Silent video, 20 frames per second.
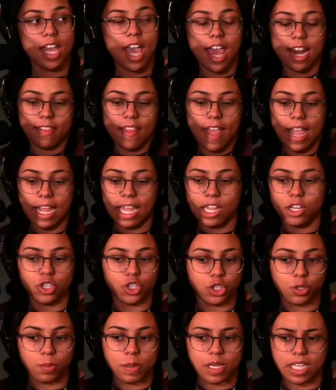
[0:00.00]
And in that case,
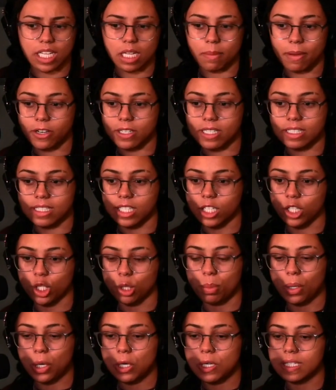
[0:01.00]
you're speaking about a
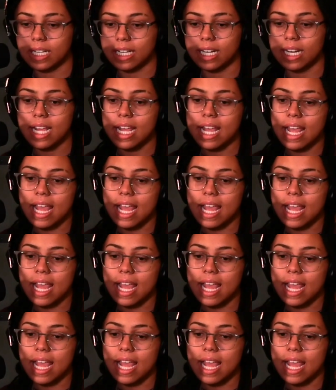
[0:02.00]
singular person.